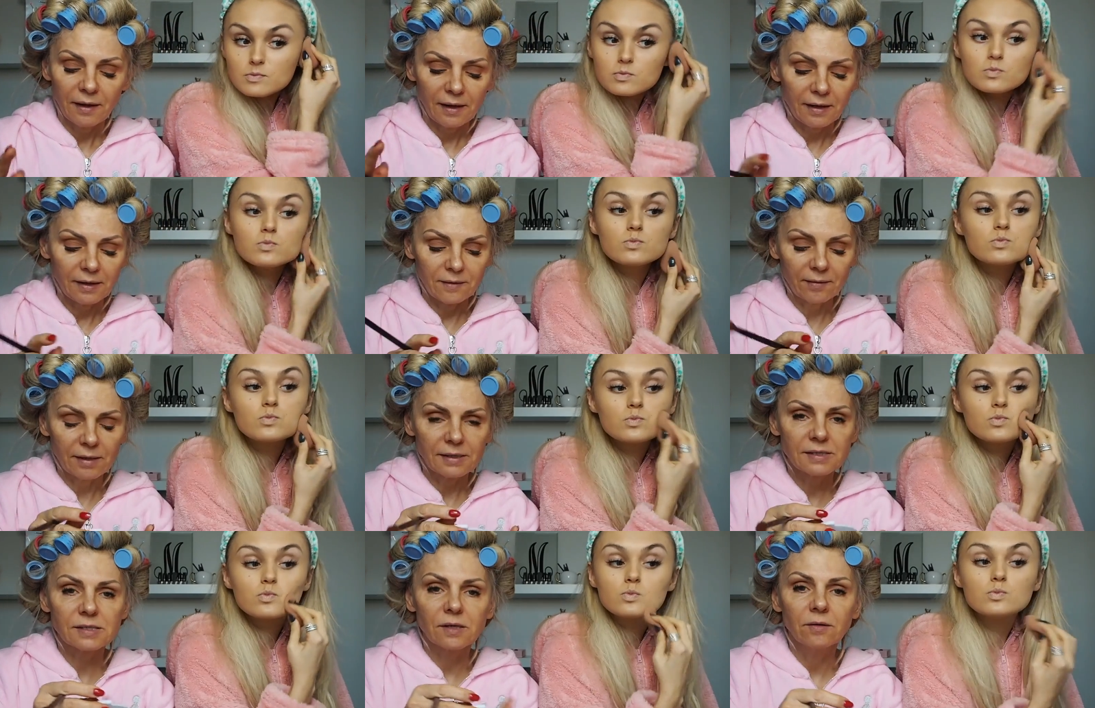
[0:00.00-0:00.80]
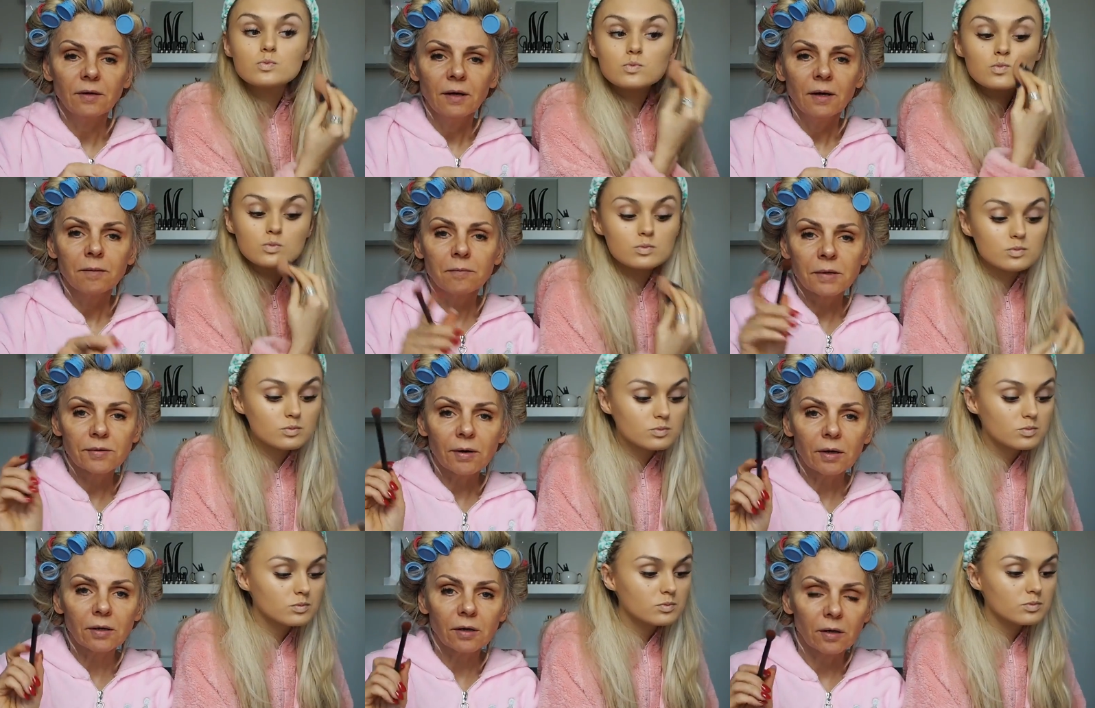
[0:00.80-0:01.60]
Speaker 1: Anyway, so
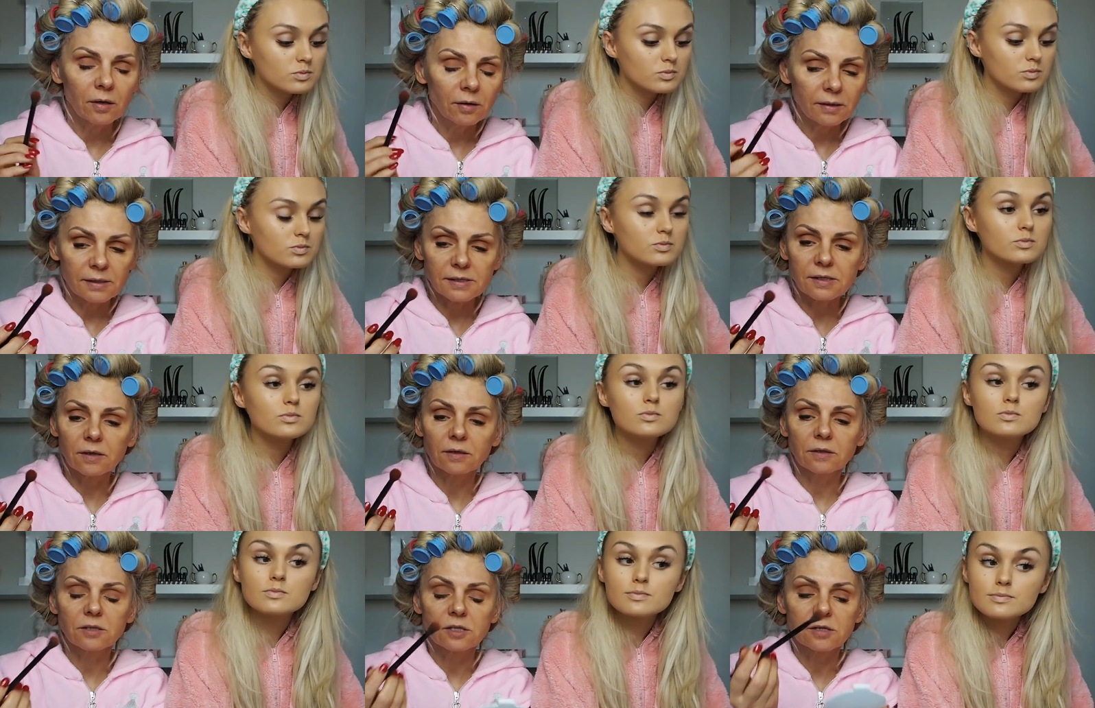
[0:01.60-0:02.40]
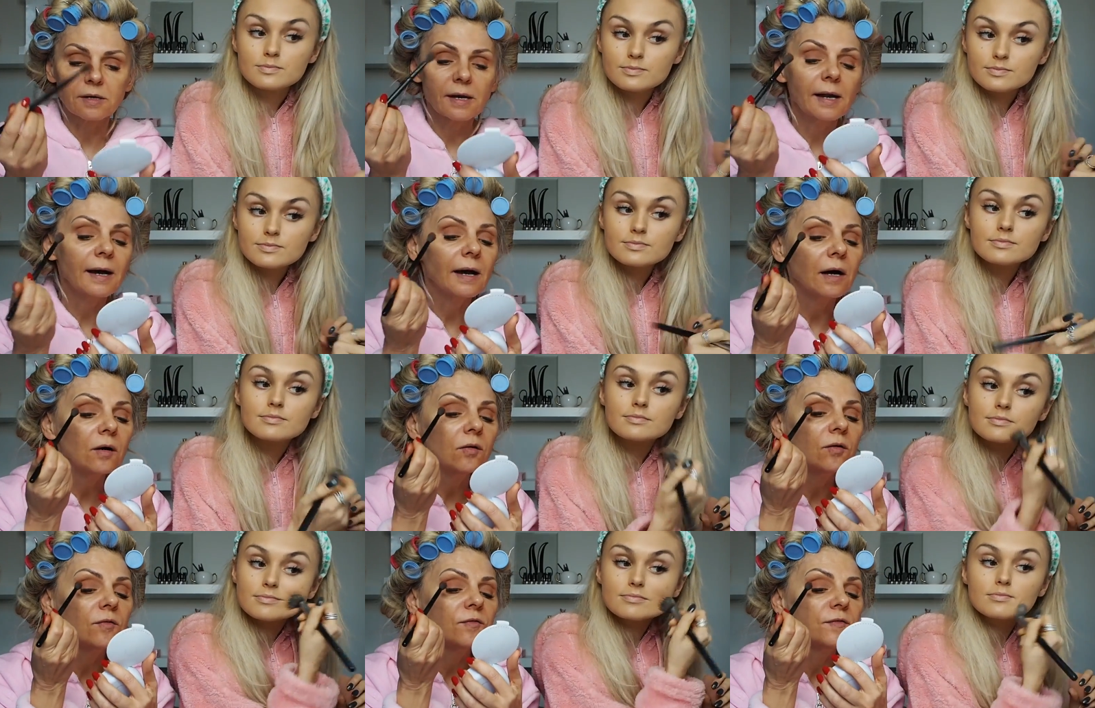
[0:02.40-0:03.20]
Morocco is going to
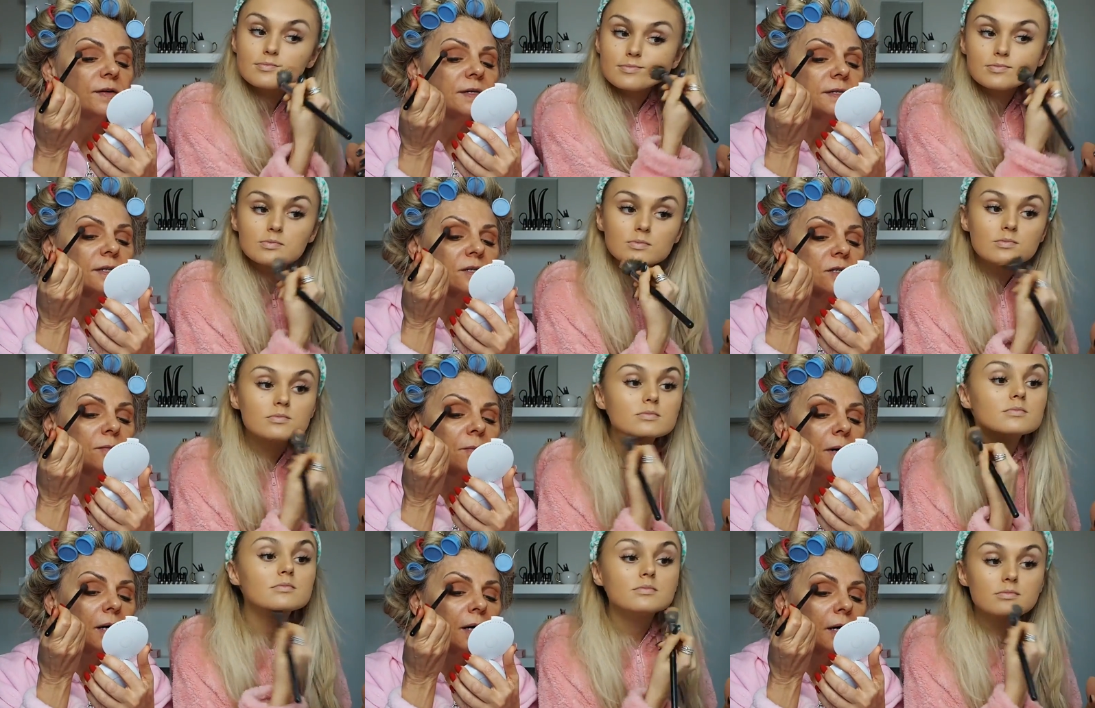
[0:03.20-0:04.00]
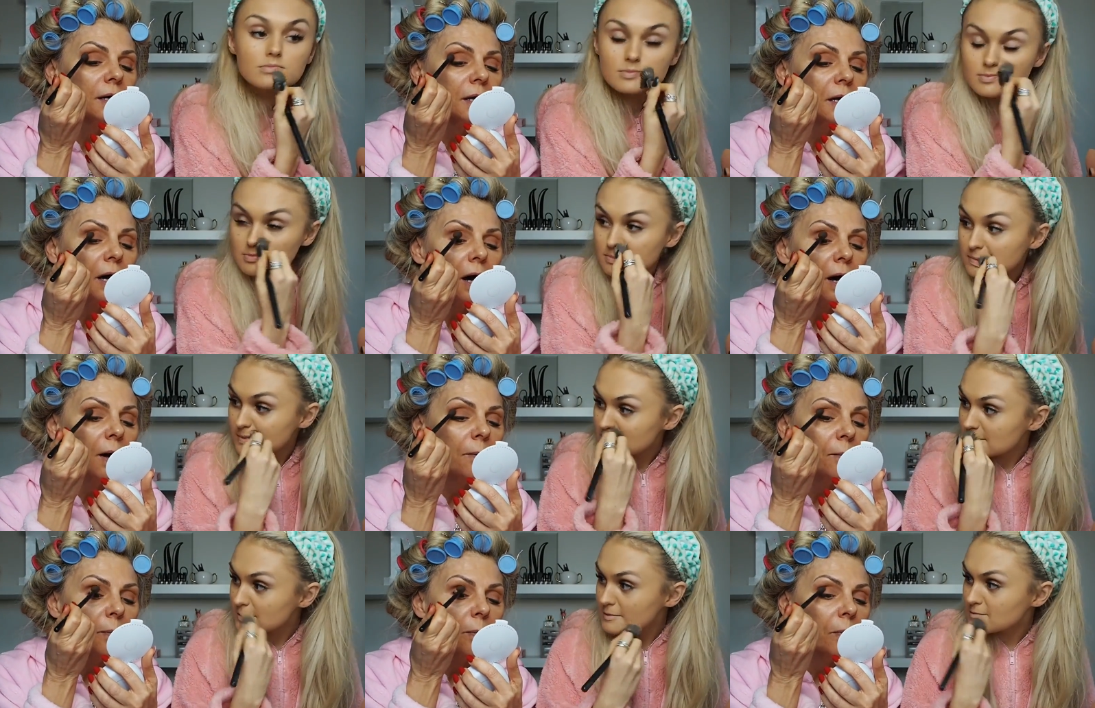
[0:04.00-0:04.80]
now visit my
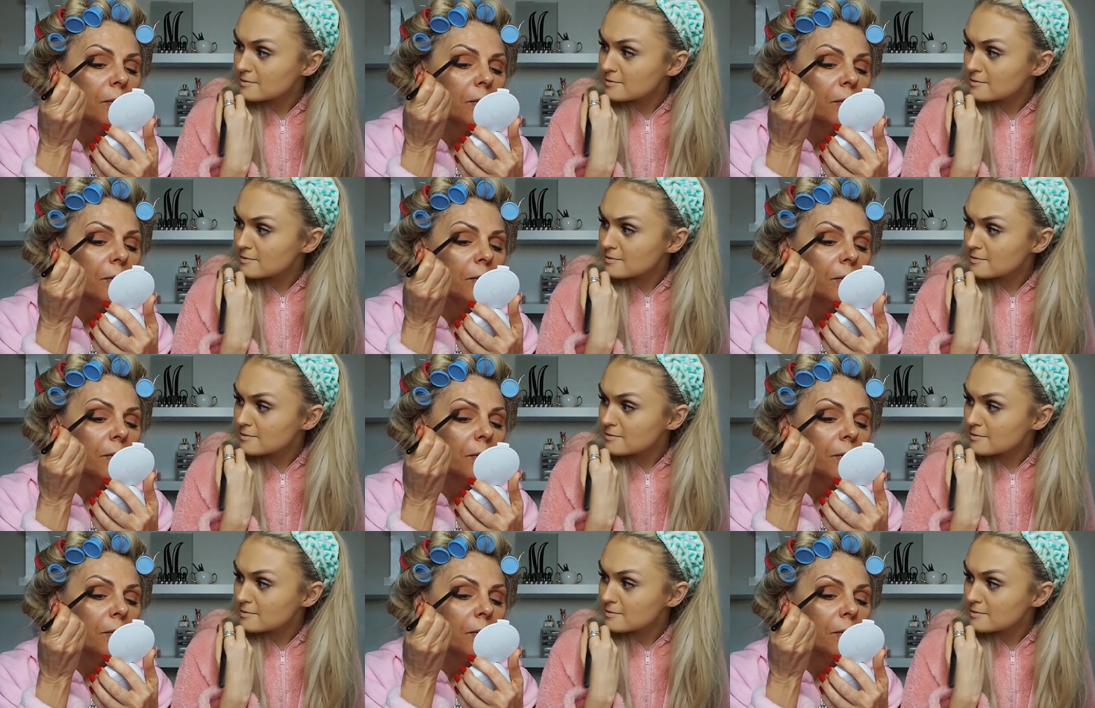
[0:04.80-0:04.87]
uh,